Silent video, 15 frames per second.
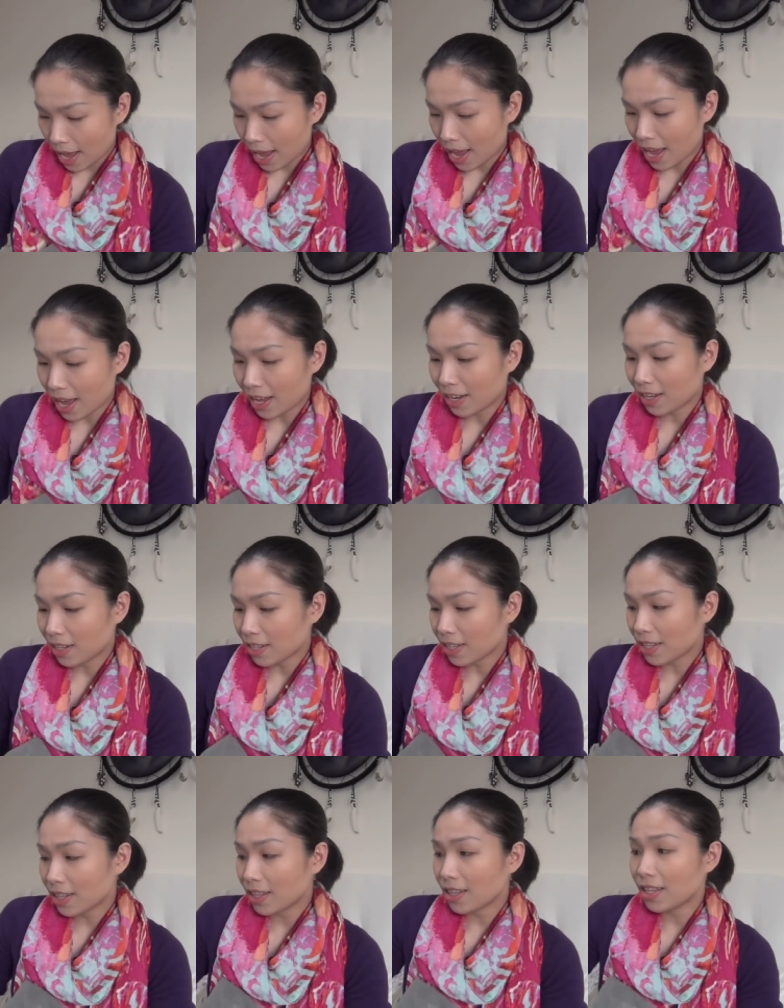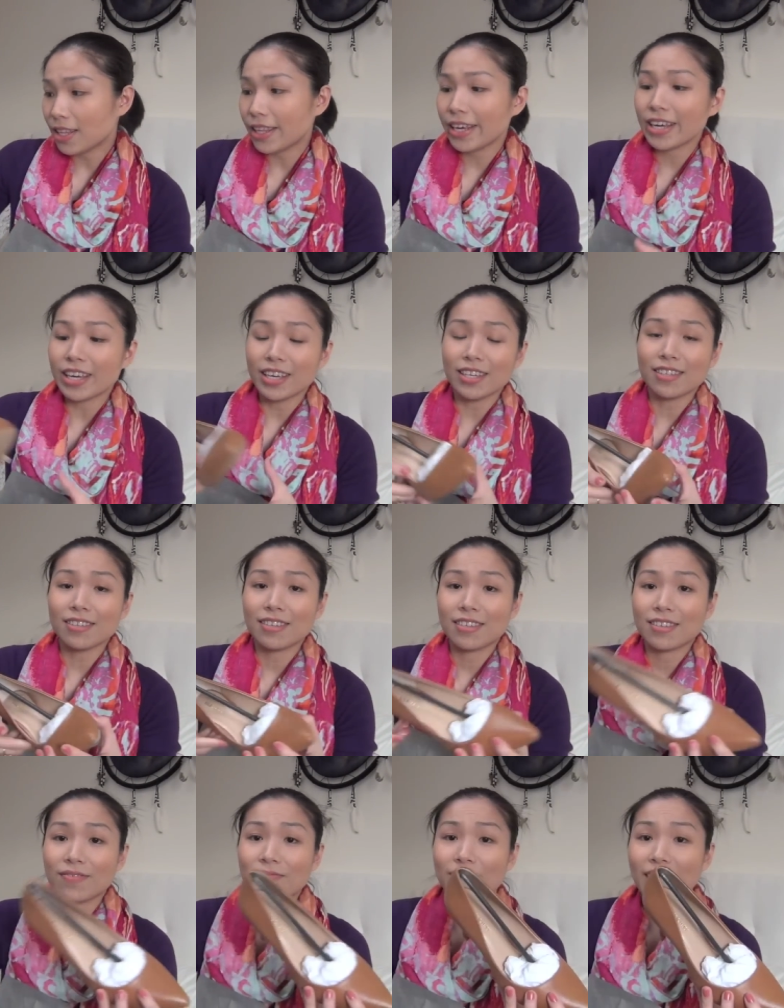And the thing is,
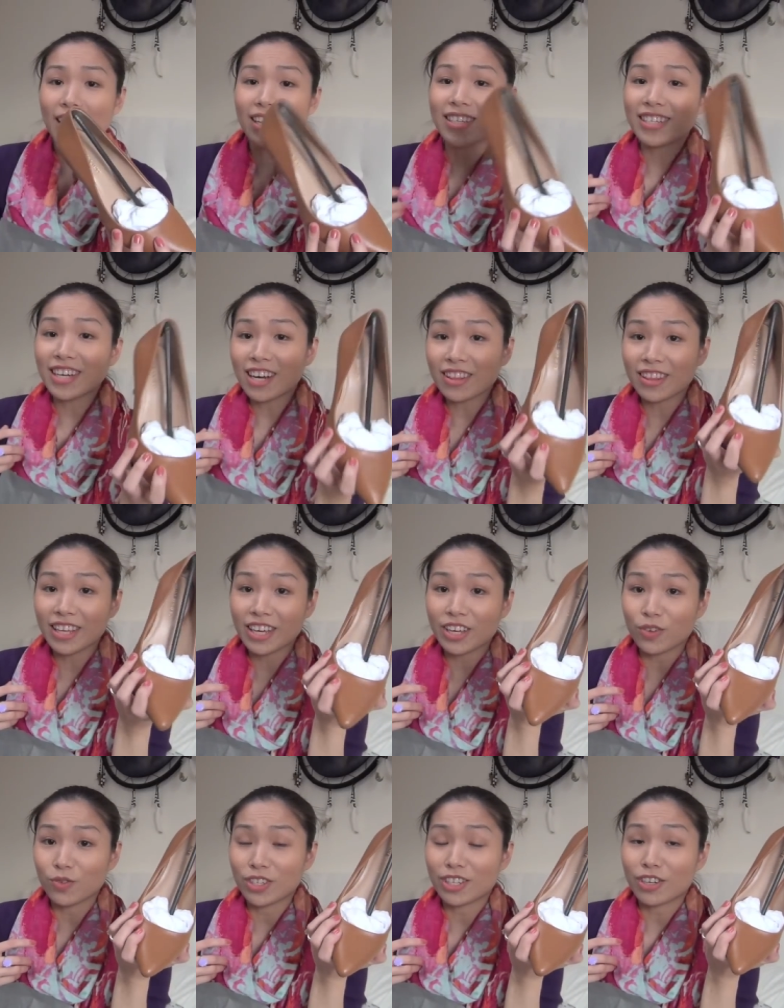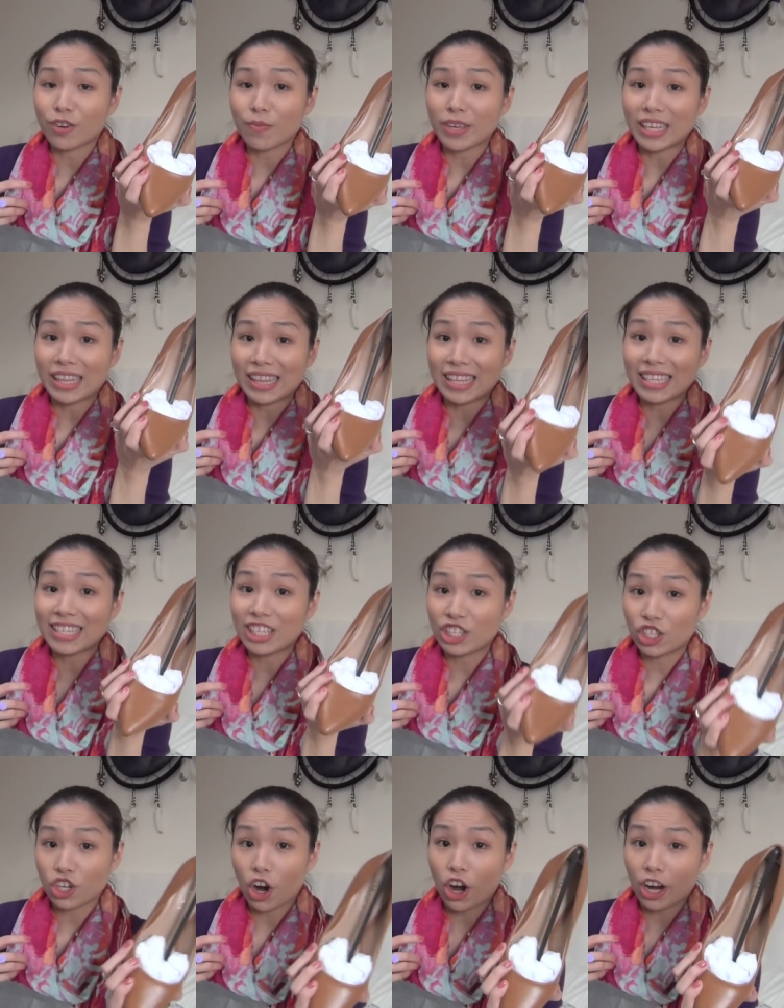I did not think it was going to be this
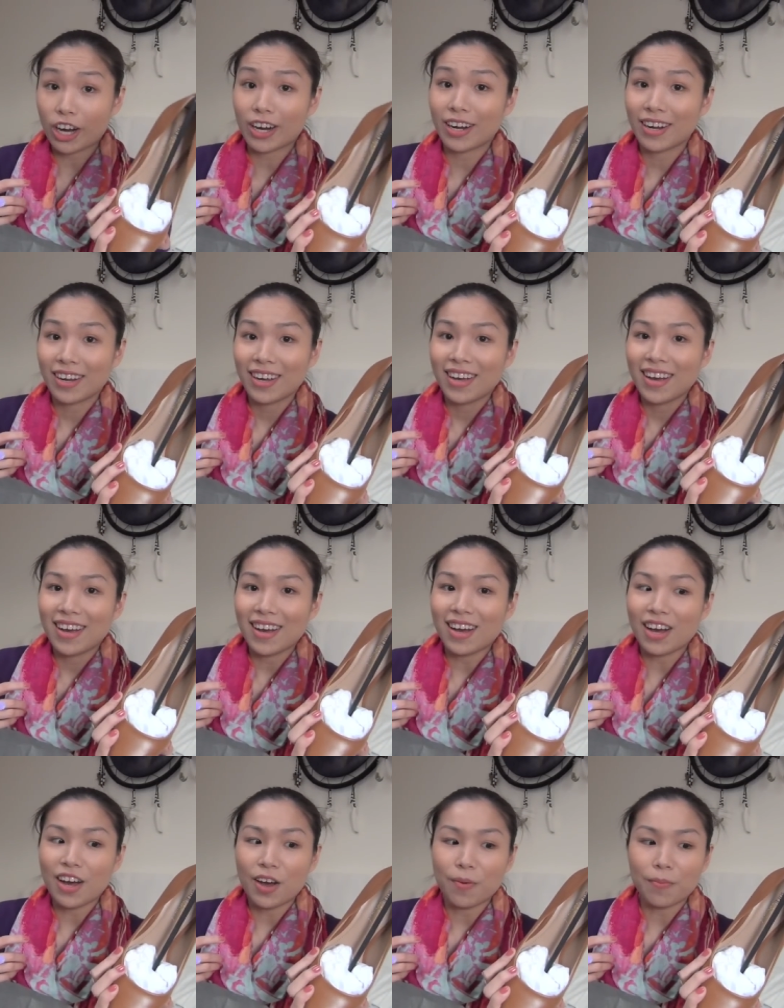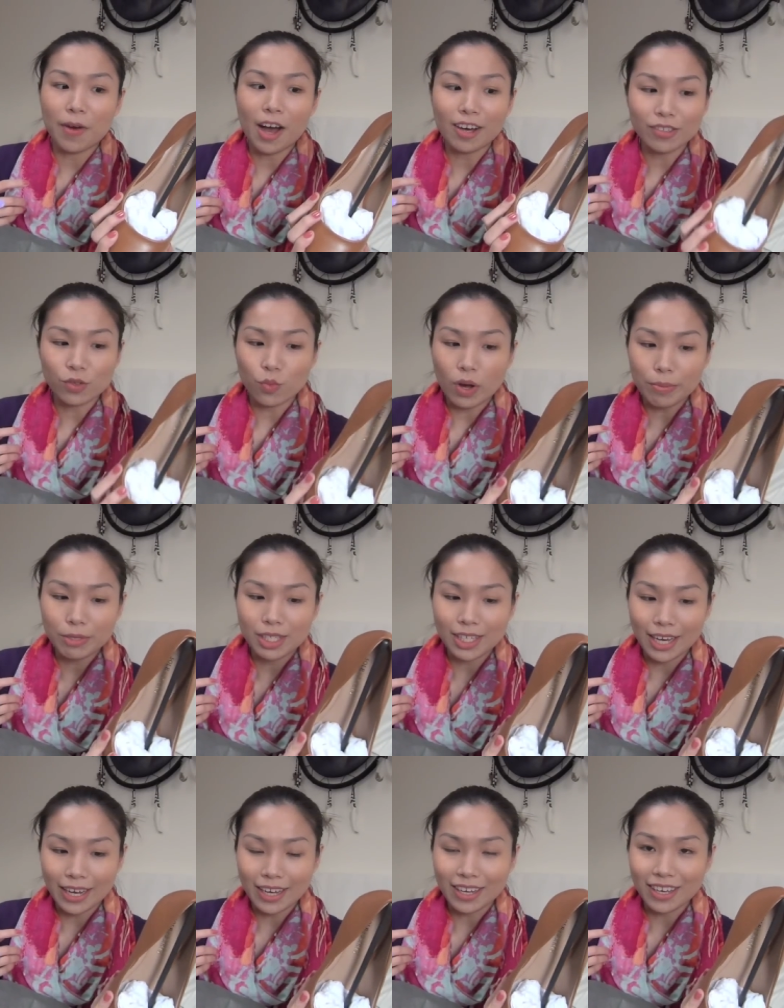dark. Um, on the
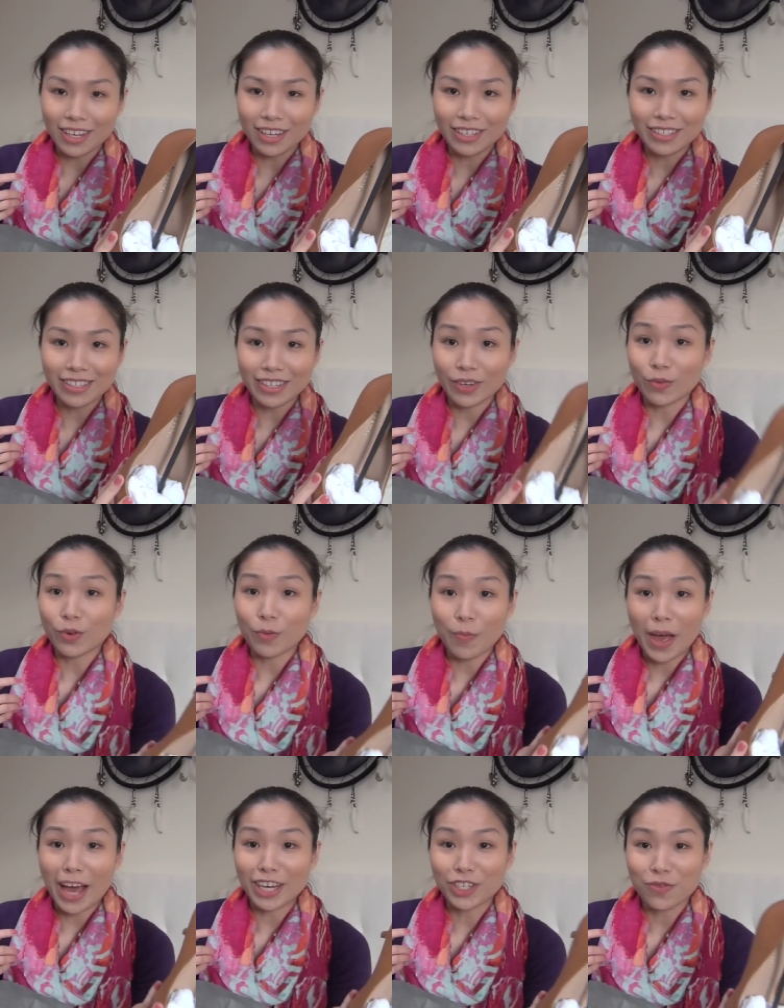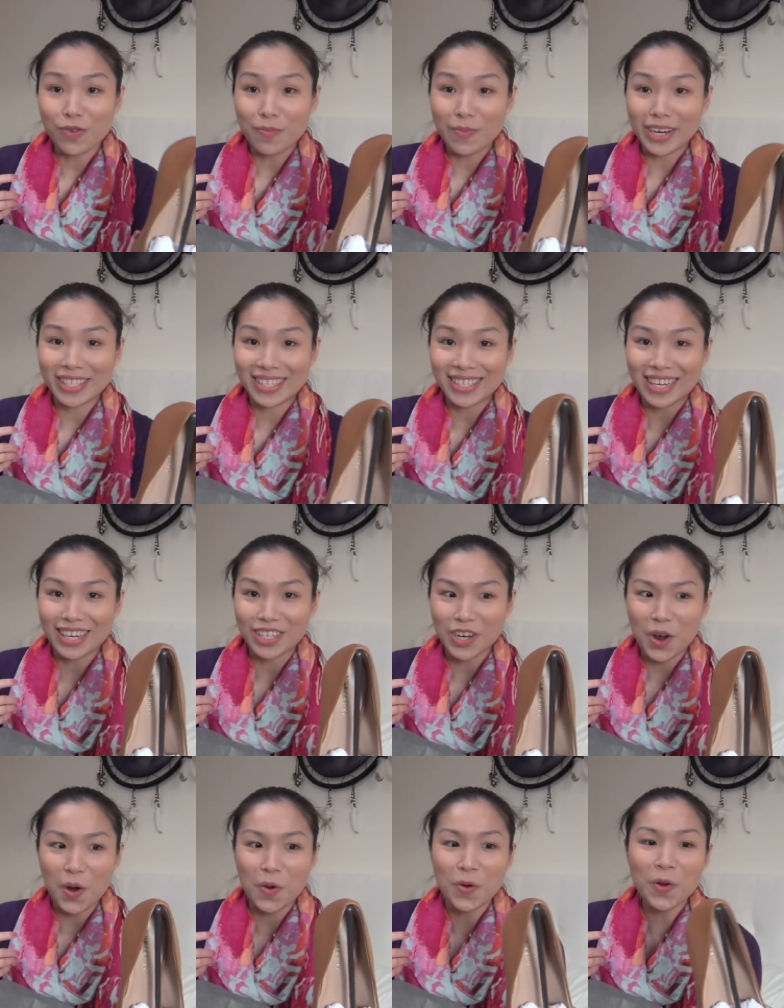website, it looks like it would match with my skin
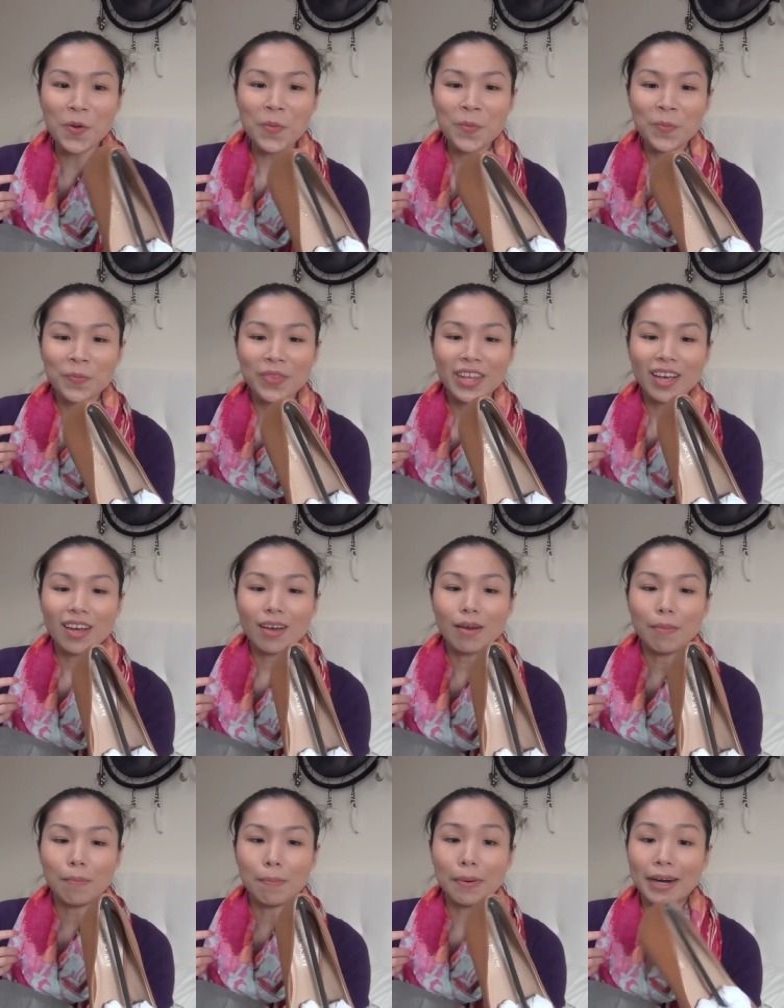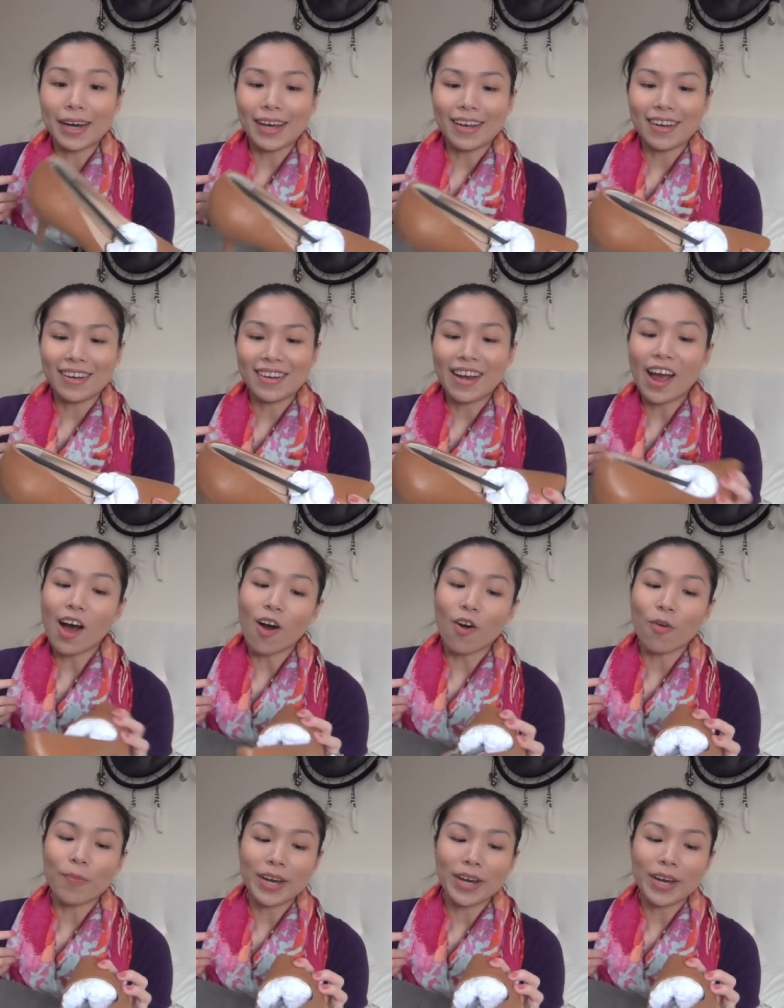tone, but no.